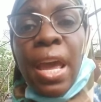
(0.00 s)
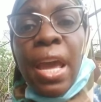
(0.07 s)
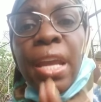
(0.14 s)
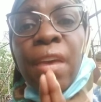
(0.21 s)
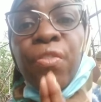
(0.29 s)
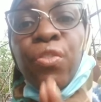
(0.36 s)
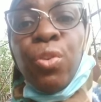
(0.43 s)

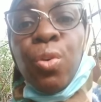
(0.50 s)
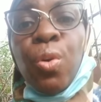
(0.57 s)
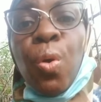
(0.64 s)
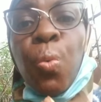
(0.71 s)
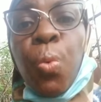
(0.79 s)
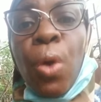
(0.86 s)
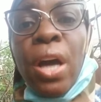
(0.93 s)
And if
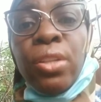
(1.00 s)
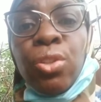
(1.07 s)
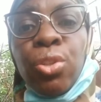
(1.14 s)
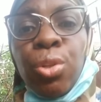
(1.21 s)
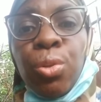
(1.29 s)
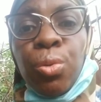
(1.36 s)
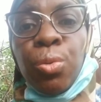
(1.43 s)
you want
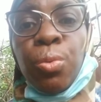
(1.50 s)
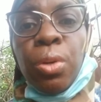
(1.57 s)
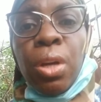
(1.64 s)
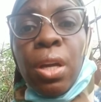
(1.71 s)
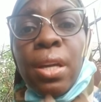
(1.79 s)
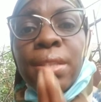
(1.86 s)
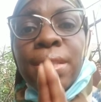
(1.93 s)
to
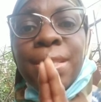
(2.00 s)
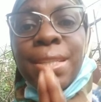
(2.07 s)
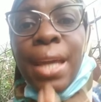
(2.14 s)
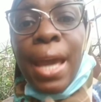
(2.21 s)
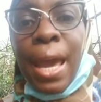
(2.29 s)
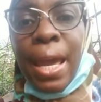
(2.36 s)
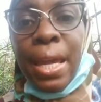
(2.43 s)

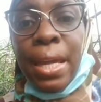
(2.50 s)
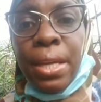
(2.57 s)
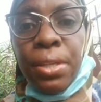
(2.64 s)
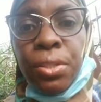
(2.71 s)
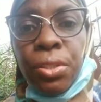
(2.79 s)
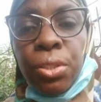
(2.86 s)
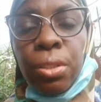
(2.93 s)

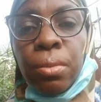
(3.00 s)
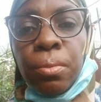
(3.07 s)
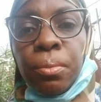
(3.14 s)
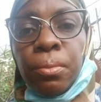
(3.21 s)
change